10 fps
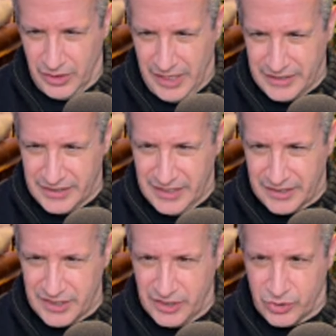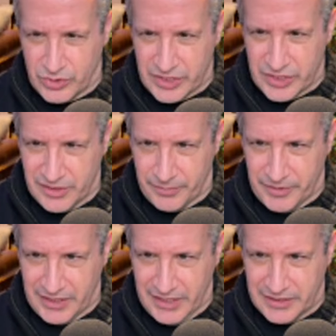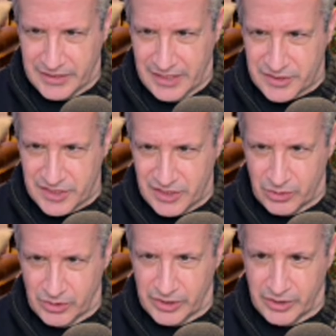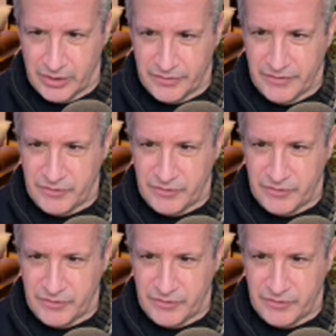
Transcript: I did not see. Did you say something? I did not see earlier. If you did.